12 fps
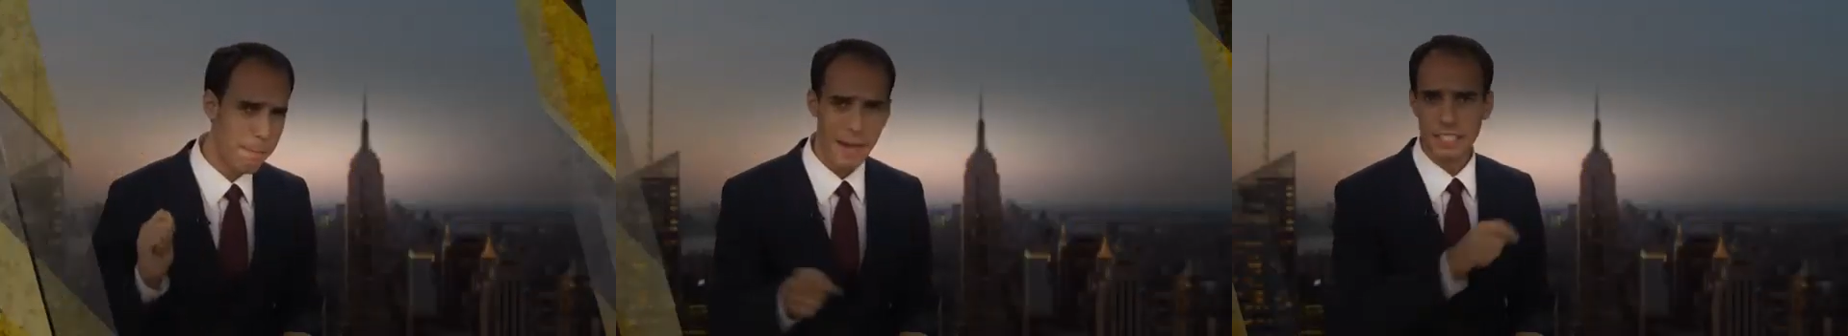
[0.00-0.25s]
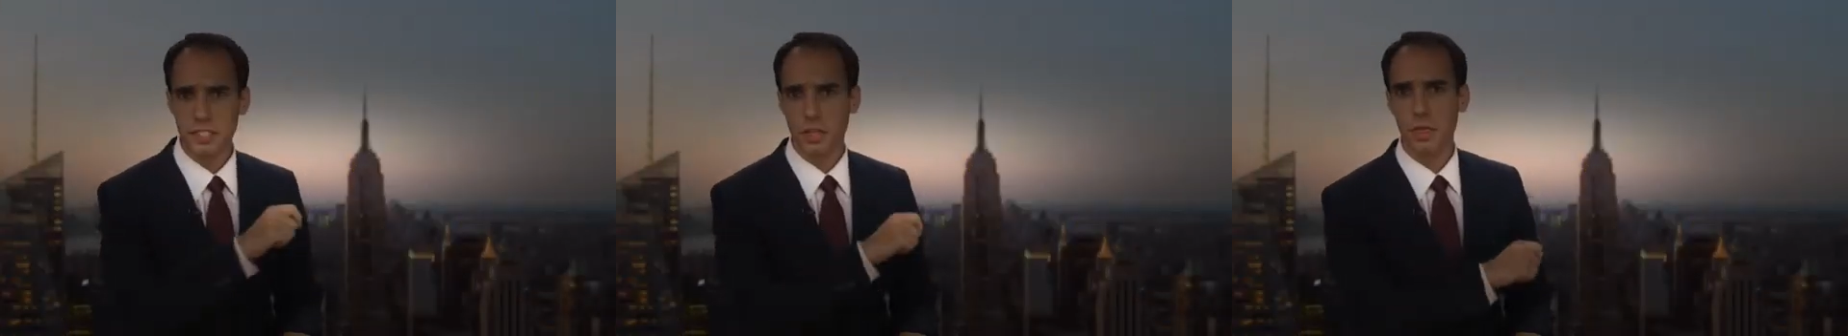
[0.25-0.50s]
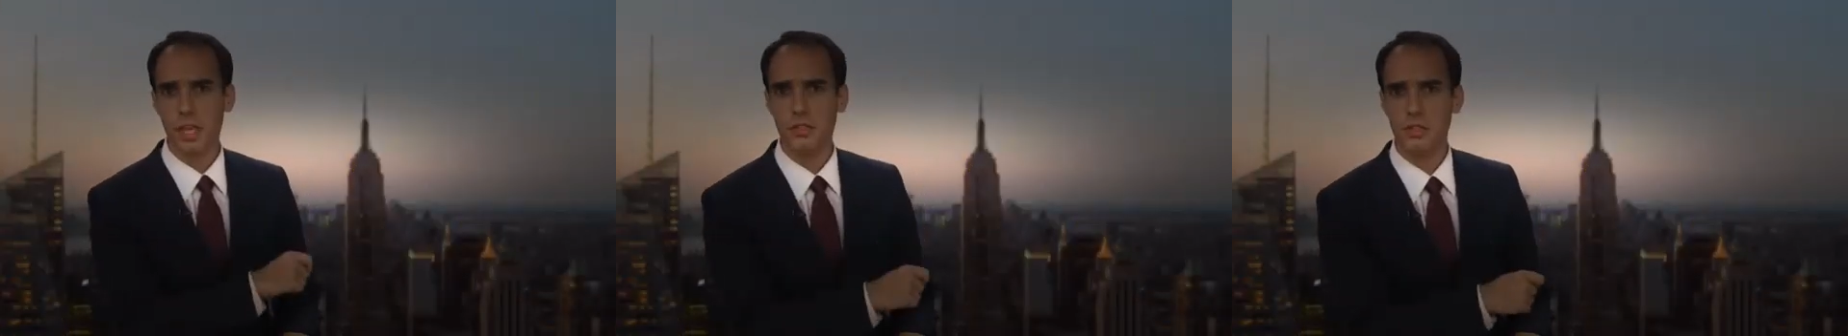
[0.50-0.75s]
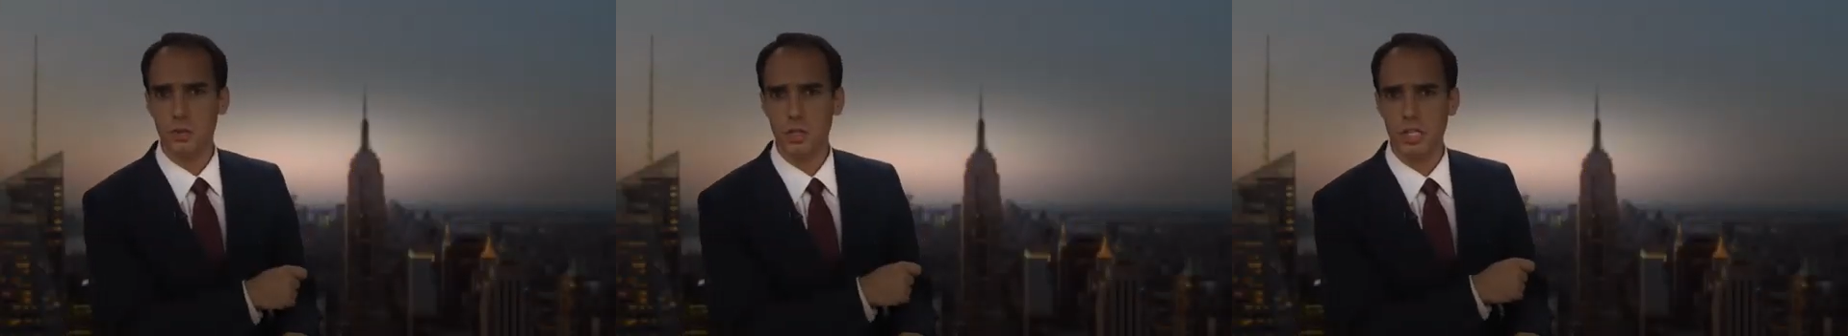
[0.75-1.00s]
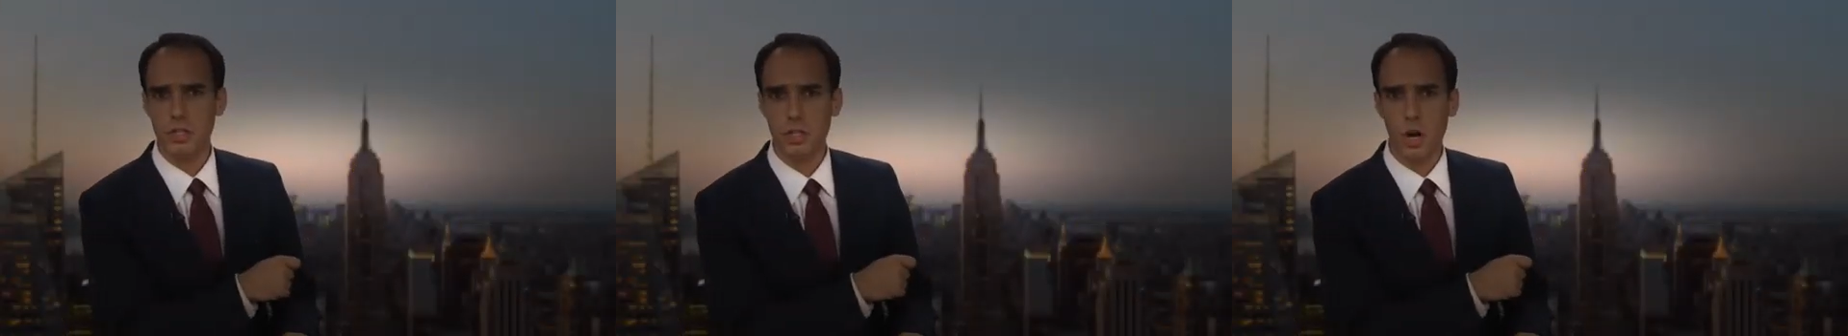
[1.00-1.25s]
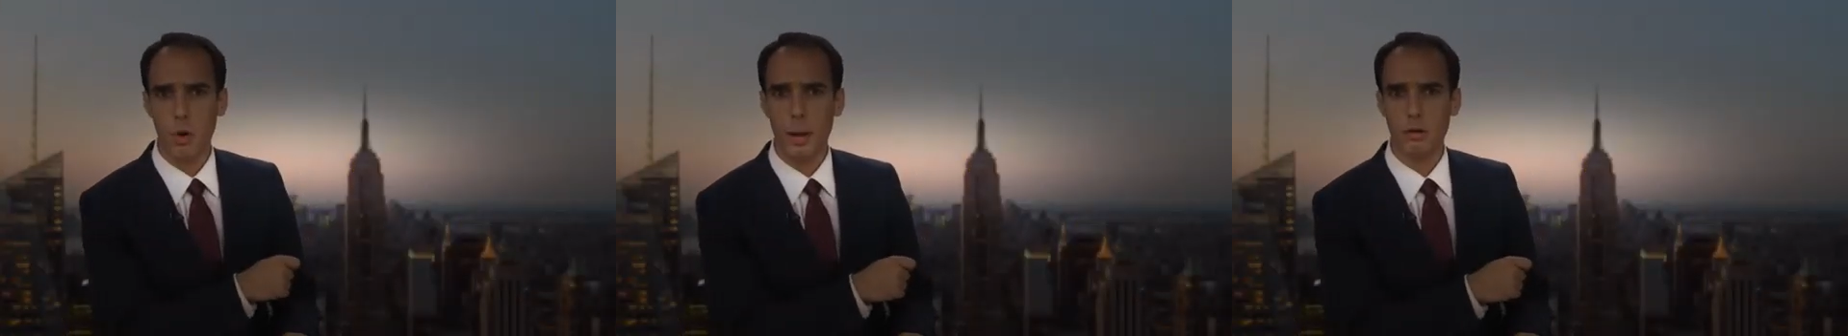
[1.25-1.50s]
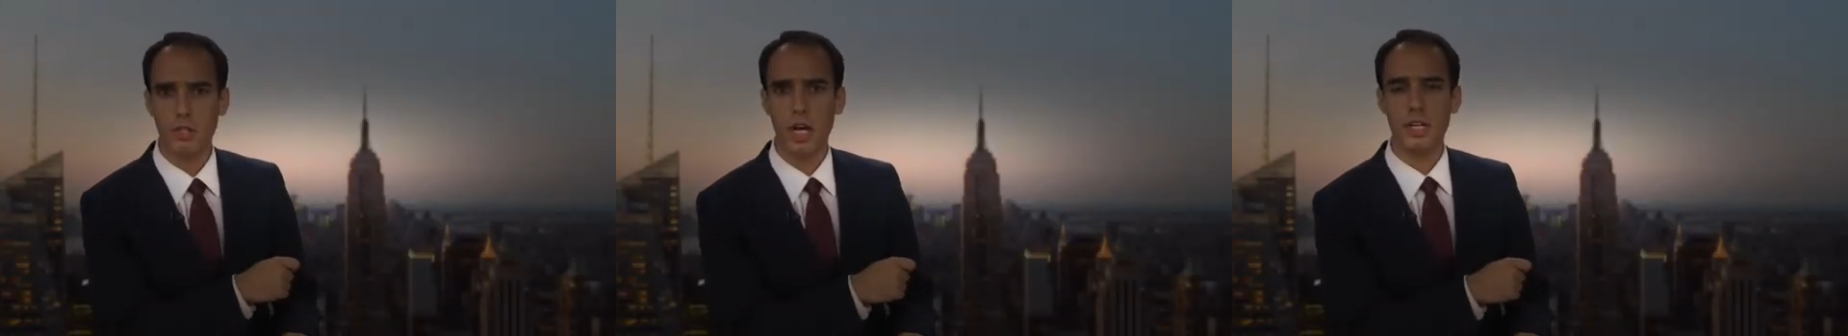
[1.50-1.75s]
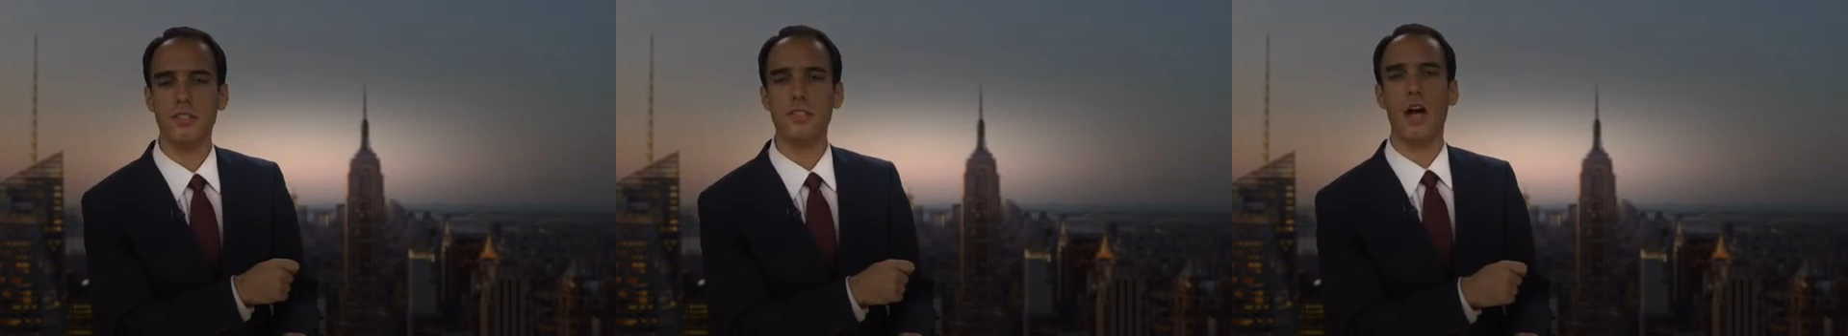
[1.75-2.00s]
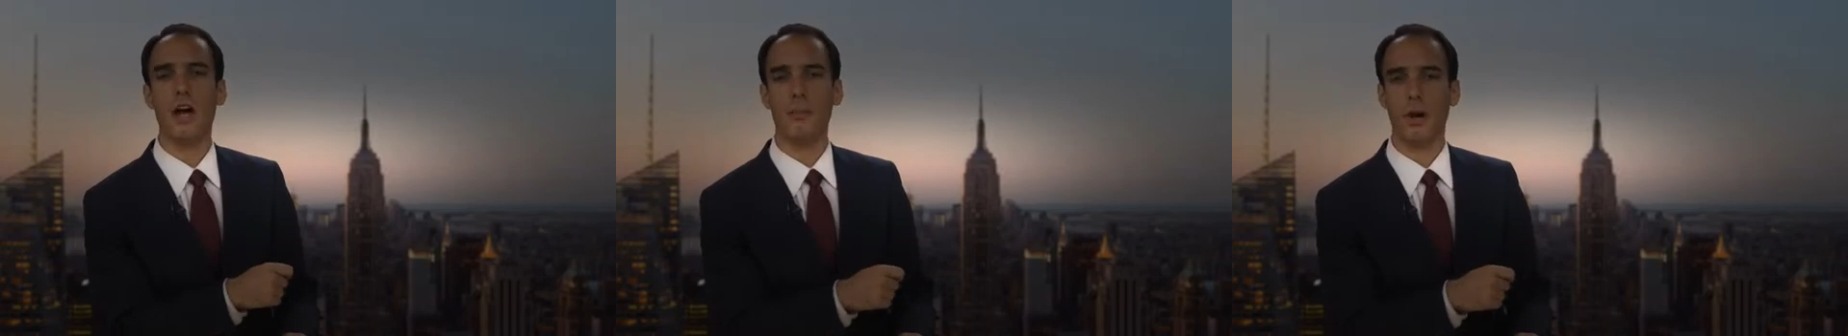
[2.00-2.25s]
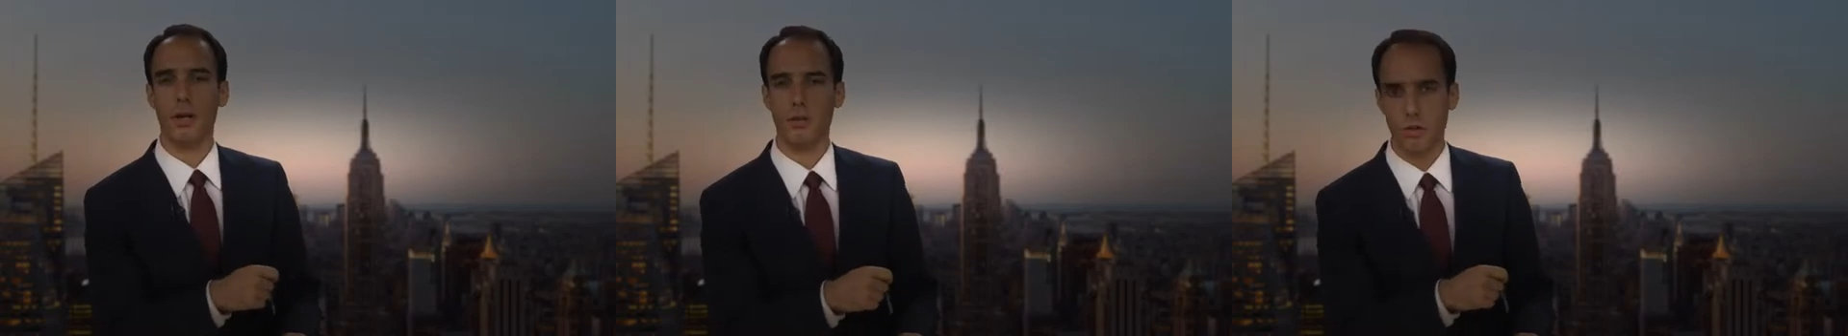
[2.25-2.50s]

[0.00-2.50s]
basic things you need to know about China's stock market